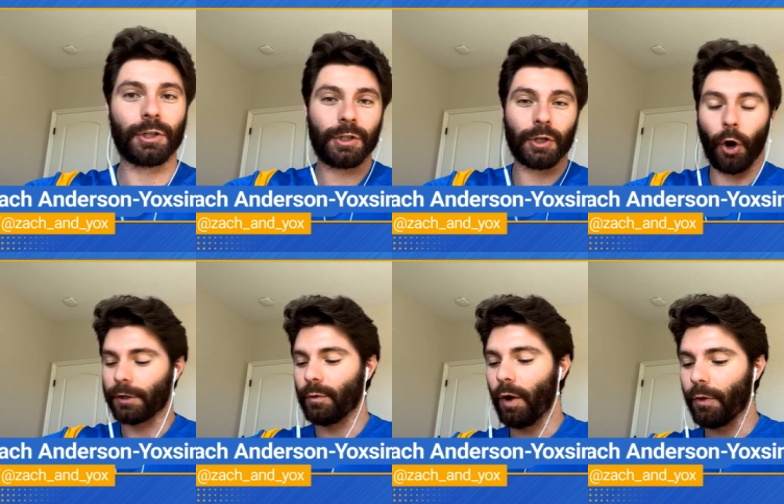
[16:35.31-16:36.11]
You could
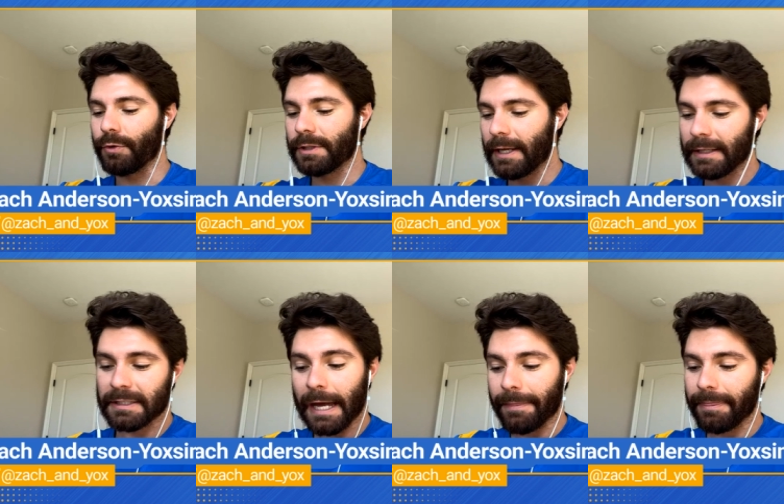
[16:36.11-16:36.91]
argue all those
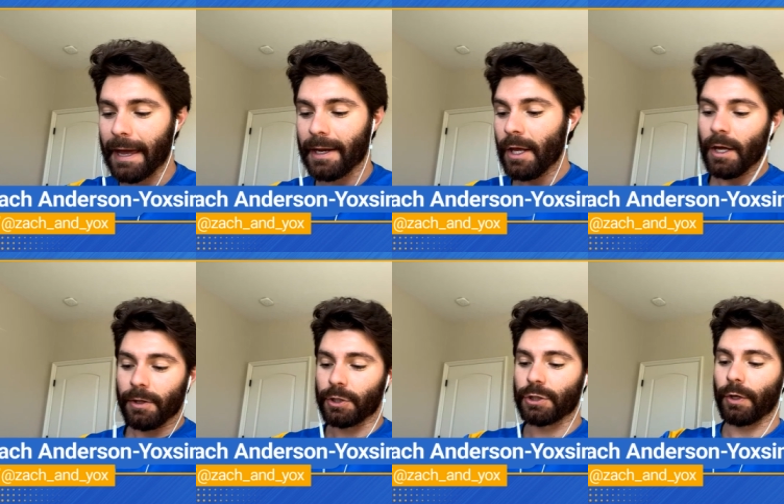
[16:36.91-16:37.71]
things. Not that
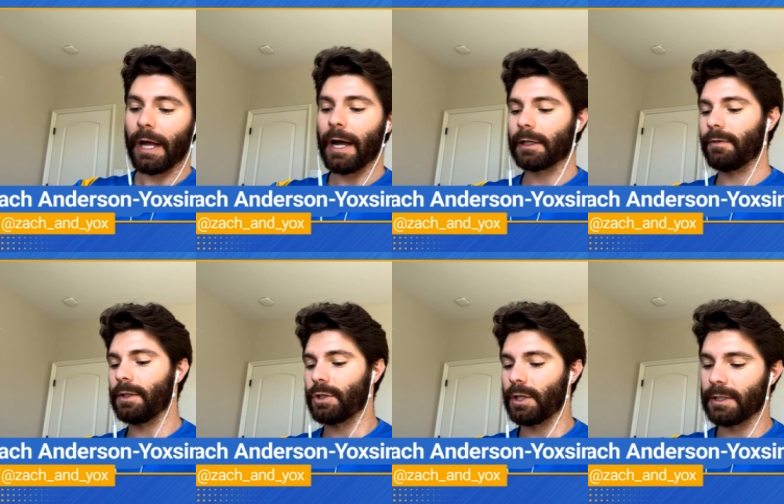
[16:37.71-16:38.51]
the
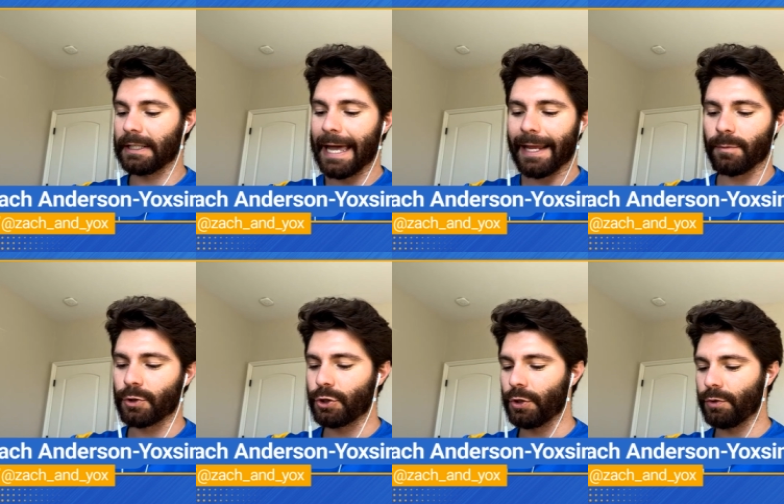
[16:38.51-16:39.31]
Stoyakoviches, the
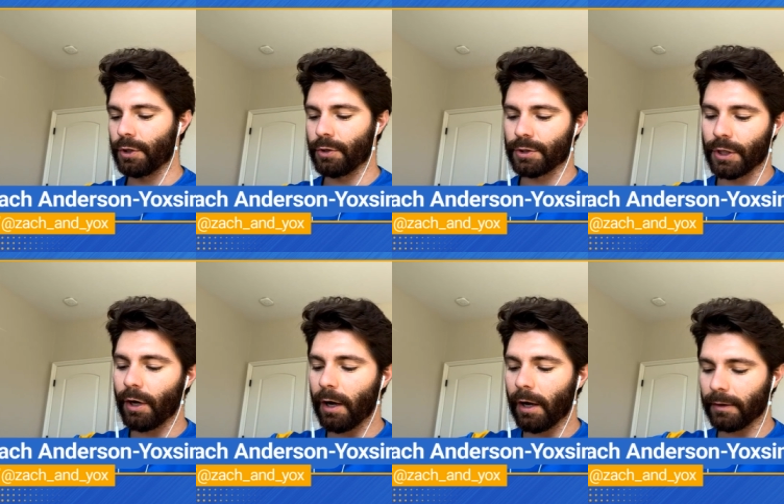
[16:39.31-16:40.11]
Adams Juniors, the
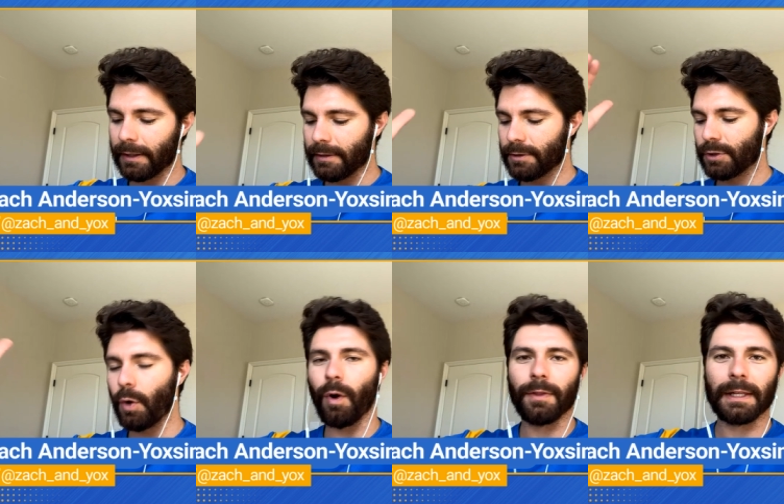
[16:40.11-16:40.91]
Hollands,
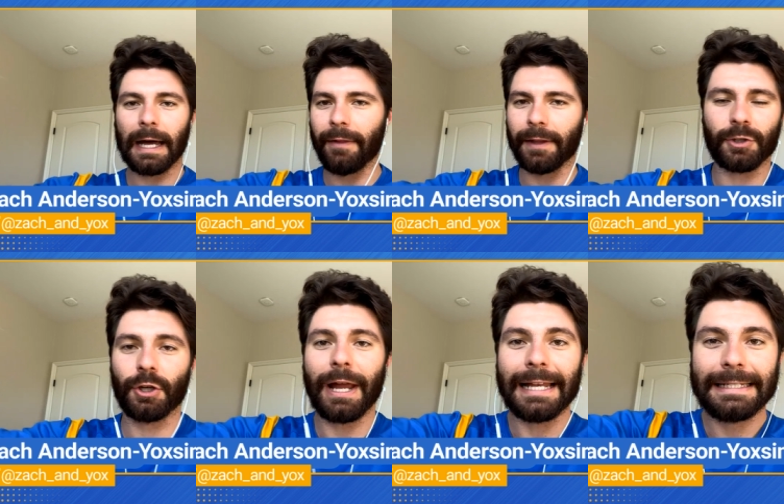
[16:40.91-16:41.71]
so on, the Colliers,
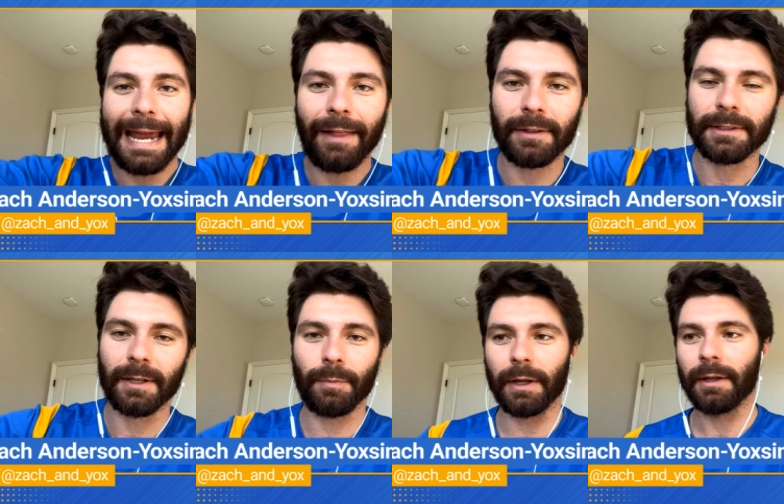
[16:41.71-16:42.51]
they're not
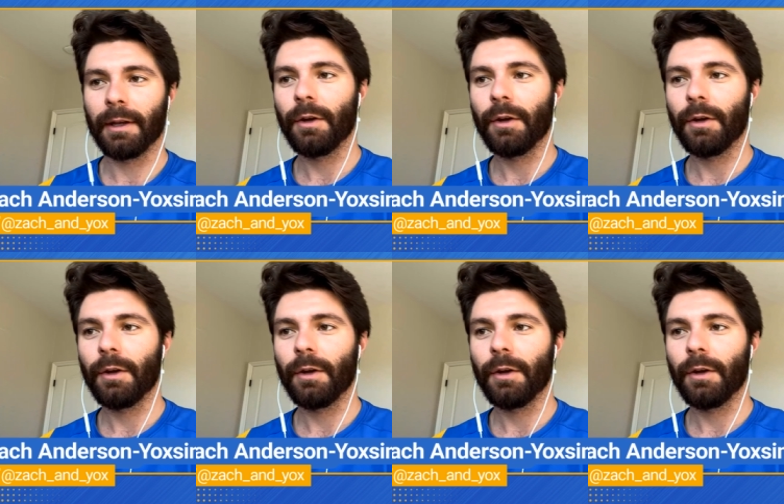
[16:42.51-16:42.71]
talented, but